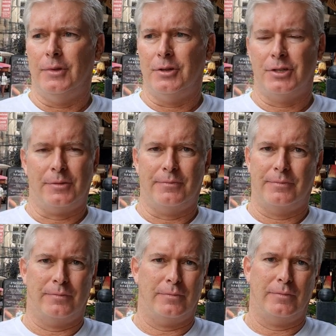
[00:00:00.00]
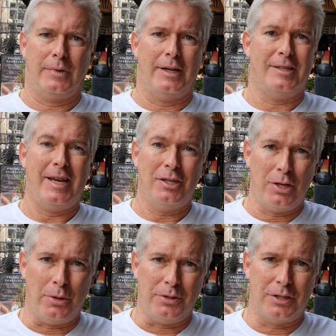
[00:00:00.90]
There's
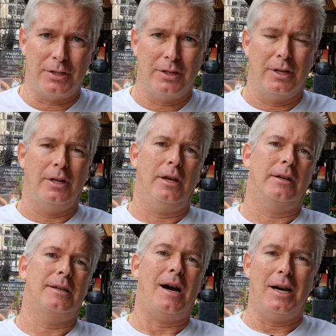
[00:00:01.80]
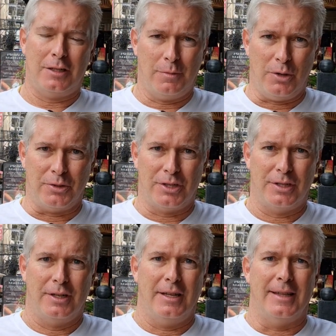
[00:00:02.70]
Tezos,
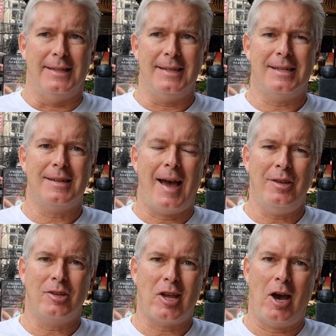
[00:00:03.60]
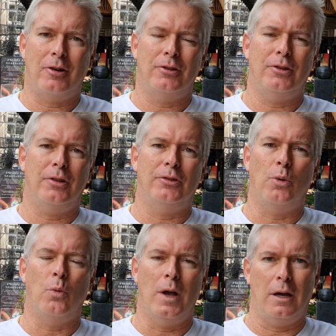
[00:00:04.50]
Cosmos. This is how you counter
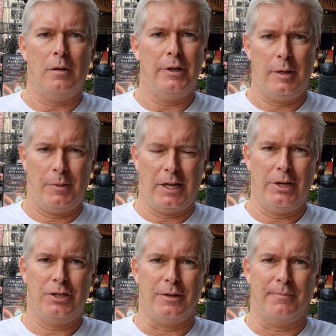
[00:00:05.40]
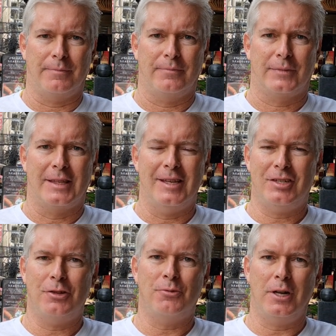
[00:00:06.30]
the whale manipulation.
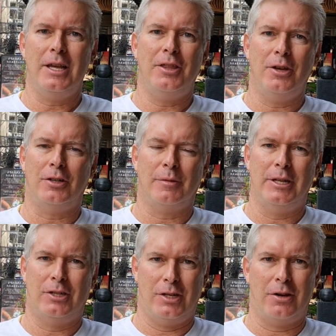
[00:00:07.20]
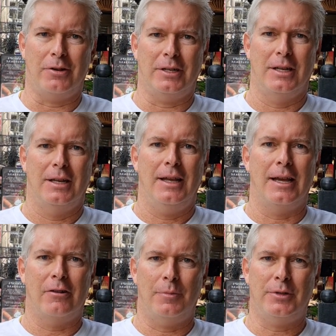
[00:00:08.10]
This is really the ultimate secret
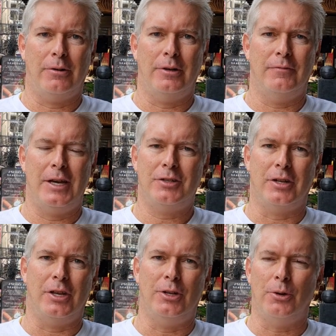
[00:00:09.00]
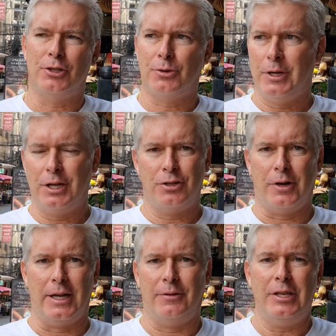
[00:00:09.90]
in crypto investing. You don't swing
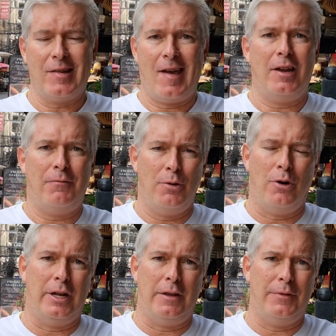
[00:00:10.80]
trade. Well, you can if you want.